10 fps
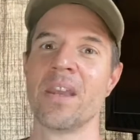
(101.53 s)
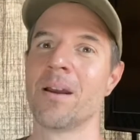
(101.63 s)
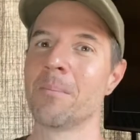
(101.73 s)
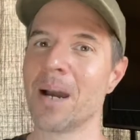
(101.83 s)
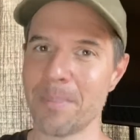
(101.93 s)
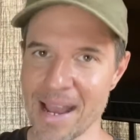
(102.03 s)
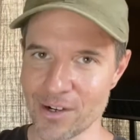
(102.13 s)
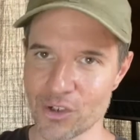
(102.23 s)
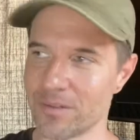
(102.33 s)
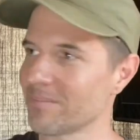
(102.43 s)
My
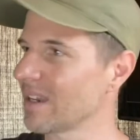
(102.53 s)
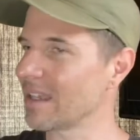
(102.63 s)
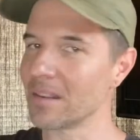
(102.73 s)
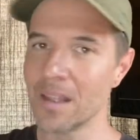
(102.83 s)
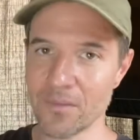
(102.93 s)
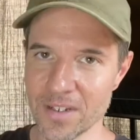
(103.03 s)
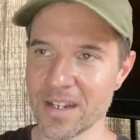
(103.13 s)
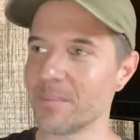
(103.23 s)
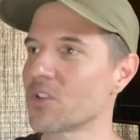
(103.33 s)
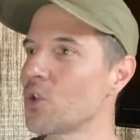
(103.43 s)
passion. I love it.
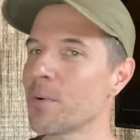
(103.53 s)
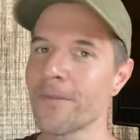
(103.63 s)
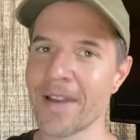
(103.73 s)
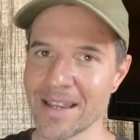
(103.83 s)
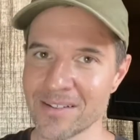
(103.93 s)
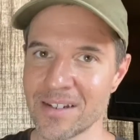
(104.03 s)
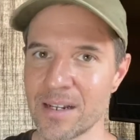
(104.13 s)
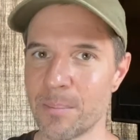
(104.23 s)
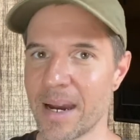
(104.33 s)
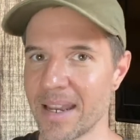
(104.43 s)
I'm super
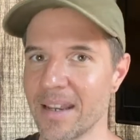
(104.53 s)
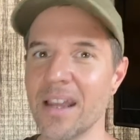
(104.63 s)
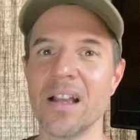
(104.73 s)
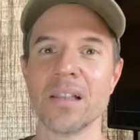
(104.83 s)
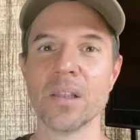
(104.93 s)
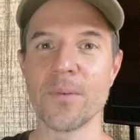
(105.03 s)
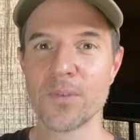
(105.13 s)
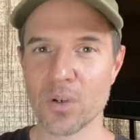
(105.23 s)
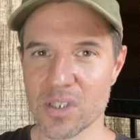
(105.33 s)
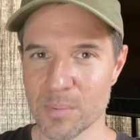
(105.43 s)
fascinated by it, love to
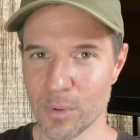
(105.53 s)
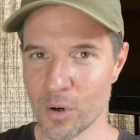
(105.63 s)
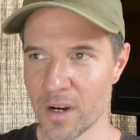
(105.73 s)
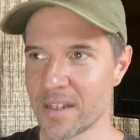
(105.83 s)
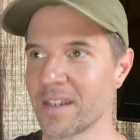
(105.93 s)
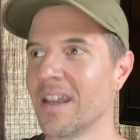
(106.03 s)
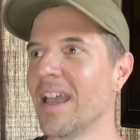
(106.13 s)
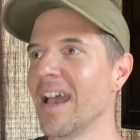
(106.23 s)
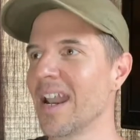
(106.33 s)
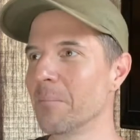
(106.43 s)
explore it,
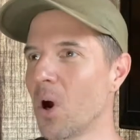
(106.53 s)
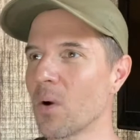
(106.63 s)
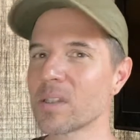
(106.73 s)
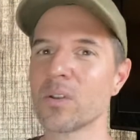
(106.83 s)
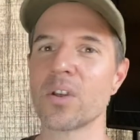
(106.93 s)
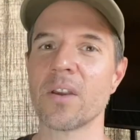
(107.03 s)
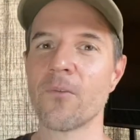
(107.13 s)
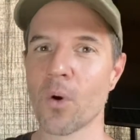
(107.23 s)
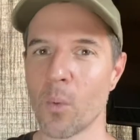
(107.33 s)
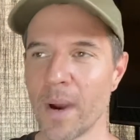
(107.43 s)
and I'm always looking
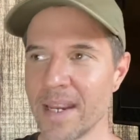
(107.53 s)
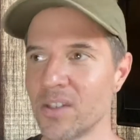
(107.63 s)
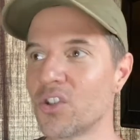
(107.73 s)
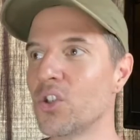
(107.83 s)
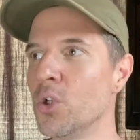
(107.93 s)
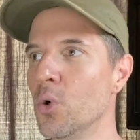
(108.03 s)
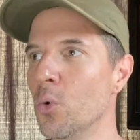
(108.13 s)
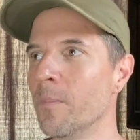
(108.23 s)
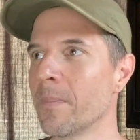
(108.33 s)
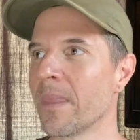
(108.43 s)
for ways to